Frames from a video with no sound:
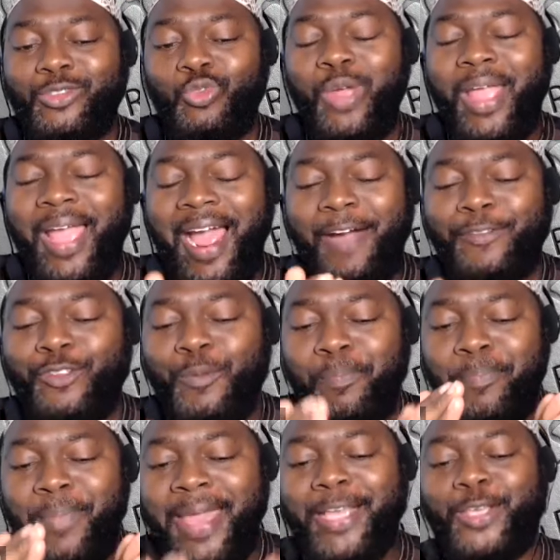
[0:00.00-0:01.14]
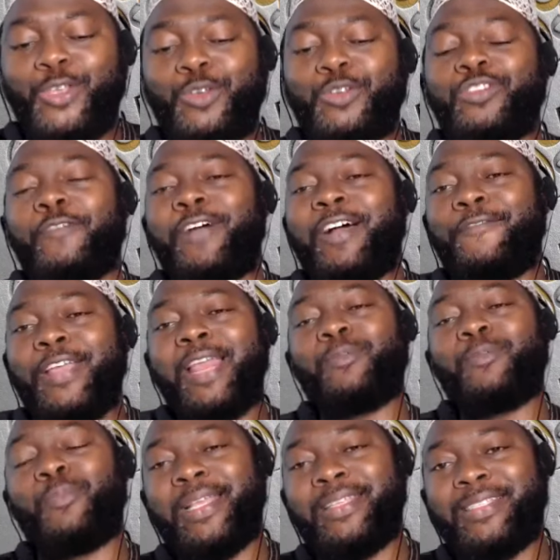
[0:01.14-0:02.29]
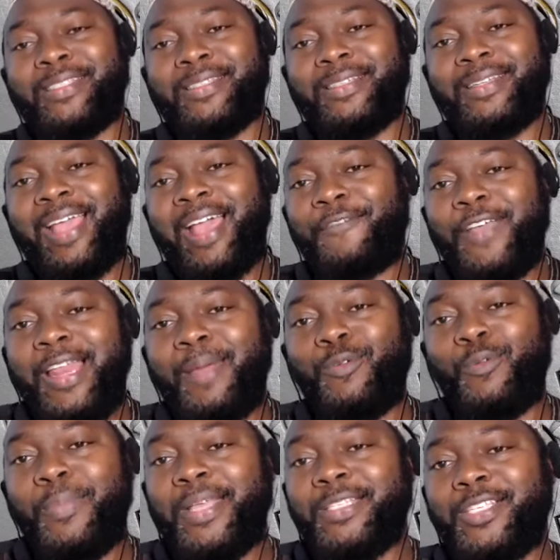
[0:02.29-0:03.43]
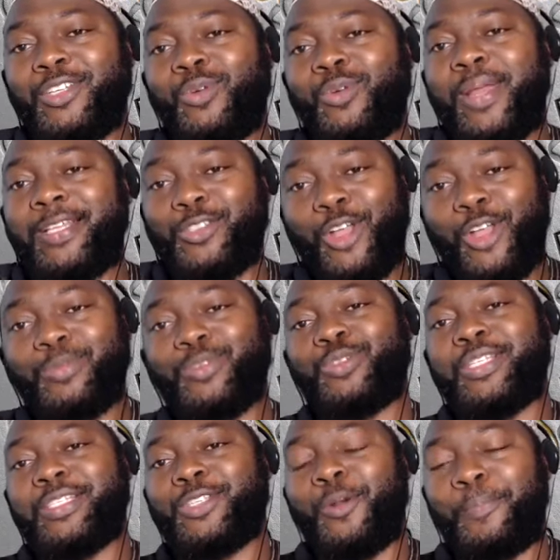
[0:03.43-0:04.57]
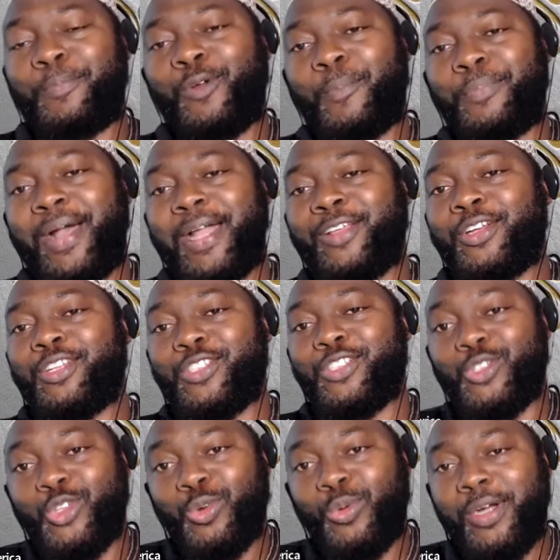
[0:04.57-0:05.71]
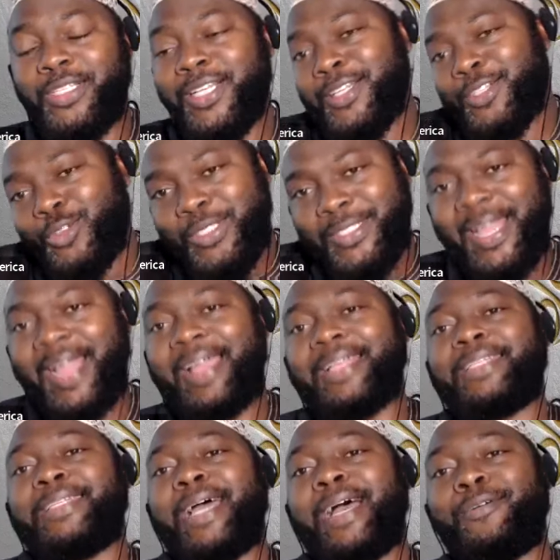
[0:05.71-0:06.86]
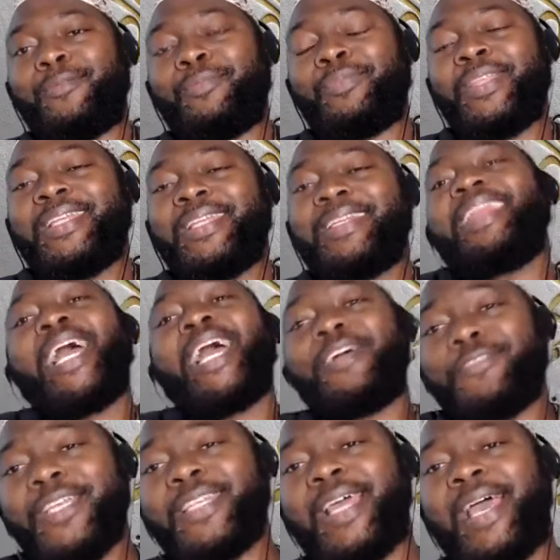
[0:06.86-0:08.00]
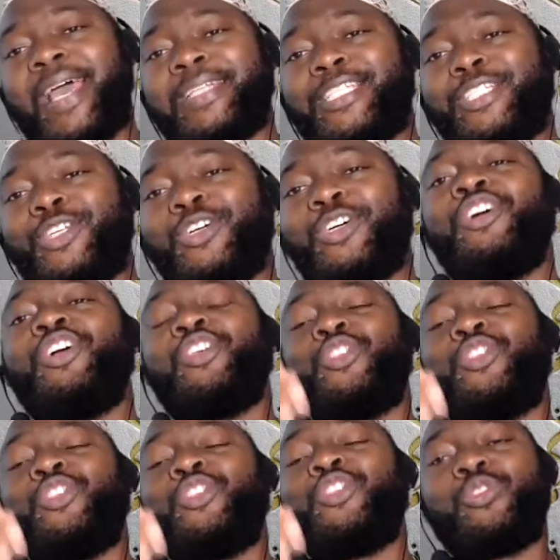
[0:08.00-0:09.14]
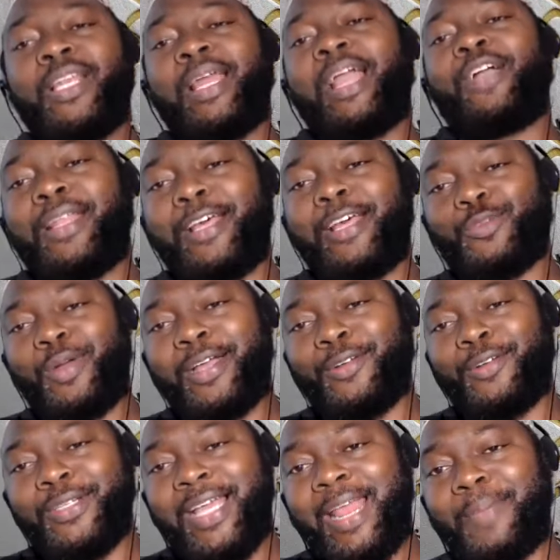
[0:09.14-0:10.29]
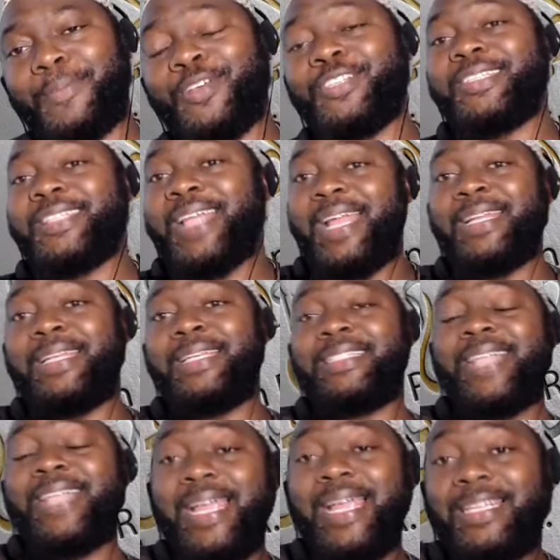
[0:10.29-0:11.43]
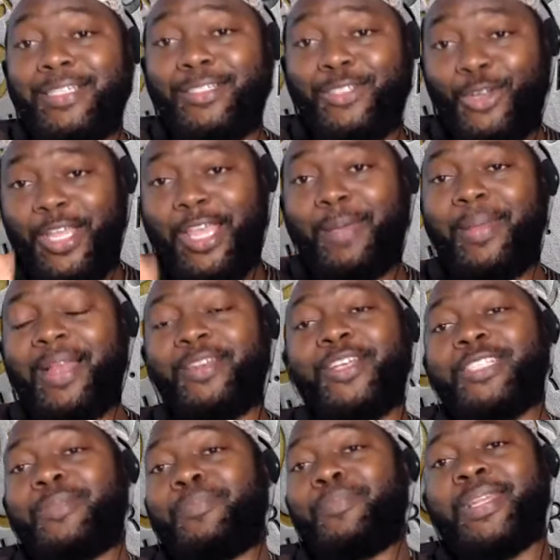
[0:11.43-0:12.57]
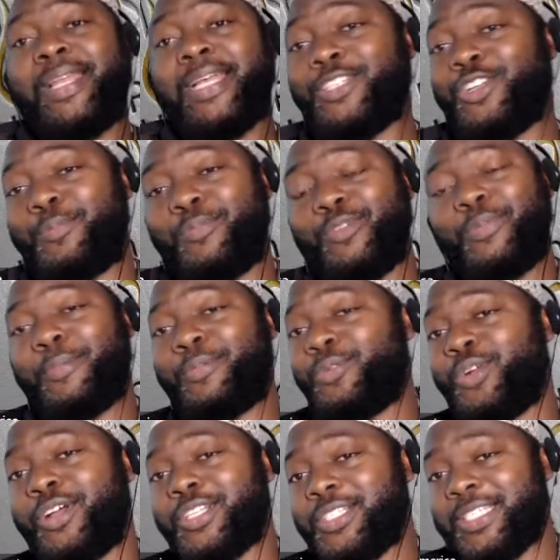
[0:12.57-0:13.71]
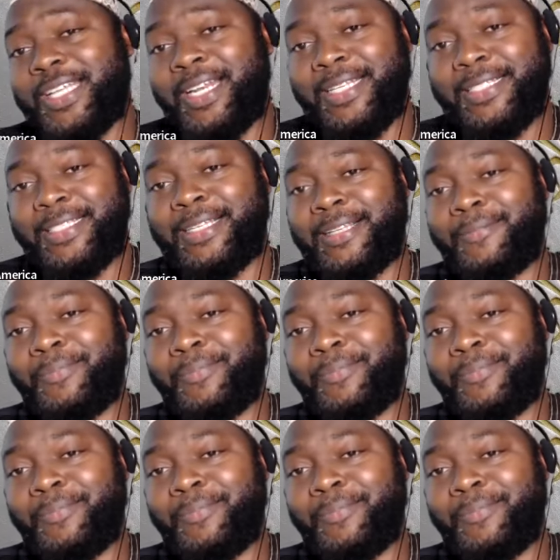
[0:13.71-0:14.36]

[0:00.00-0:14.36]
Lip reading: we have to make use of available means. The available means, you know, when it comes to this companion is to do what? To tie it down. Then after that, you know, you rely on Allah subhanahu wa ta'ala, because tying your camel doesn't mean that, you know, people will not steal it.